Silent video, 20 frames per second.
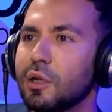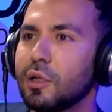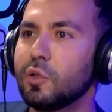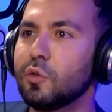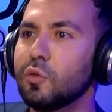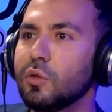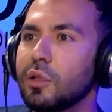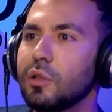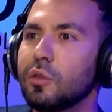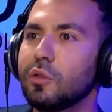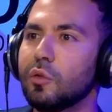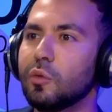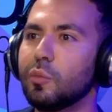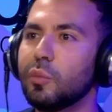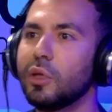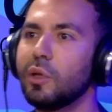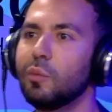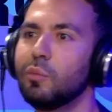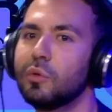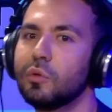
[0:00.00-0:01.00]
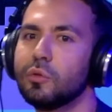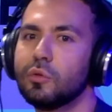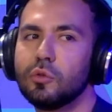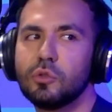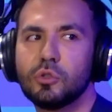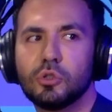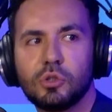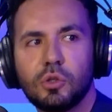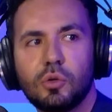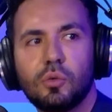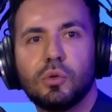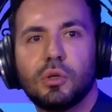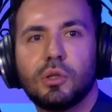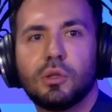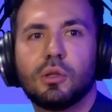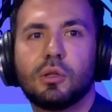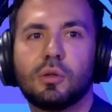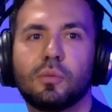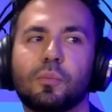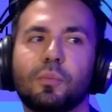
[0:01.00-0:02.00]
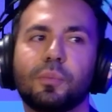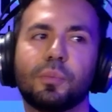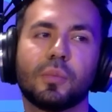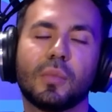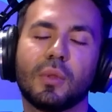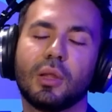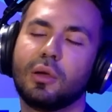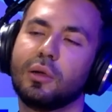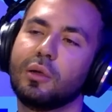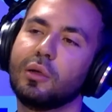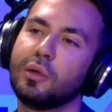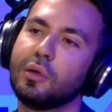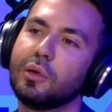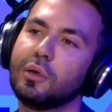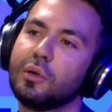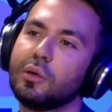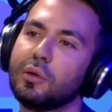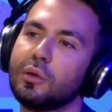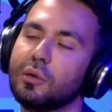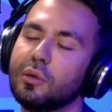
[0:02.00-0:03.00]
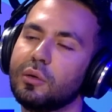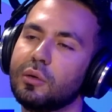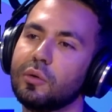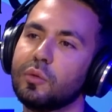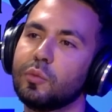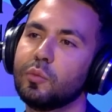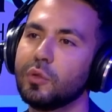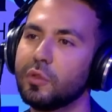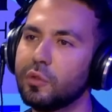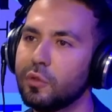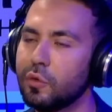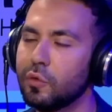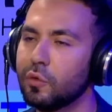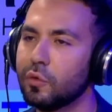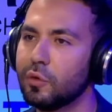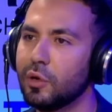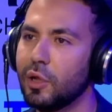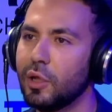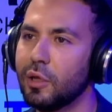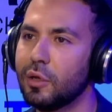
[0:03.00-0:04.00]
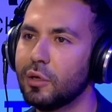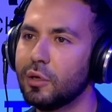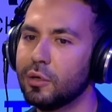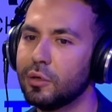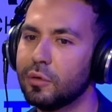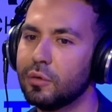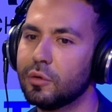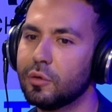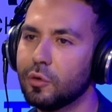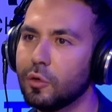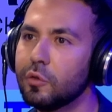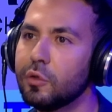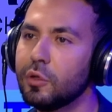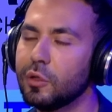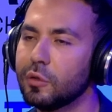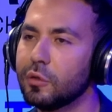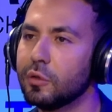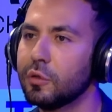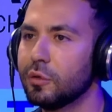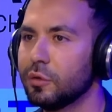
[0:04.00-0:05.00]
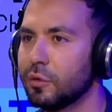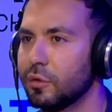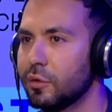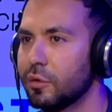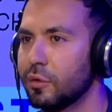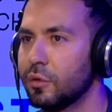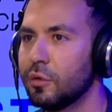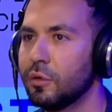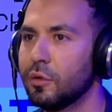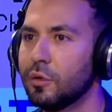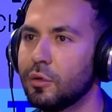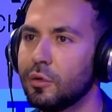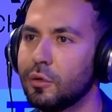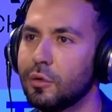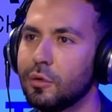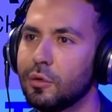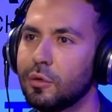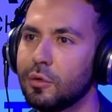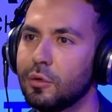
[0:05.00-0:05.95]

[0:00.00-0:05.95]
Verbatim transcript: and you need to be able to show it with your like content. Well, that's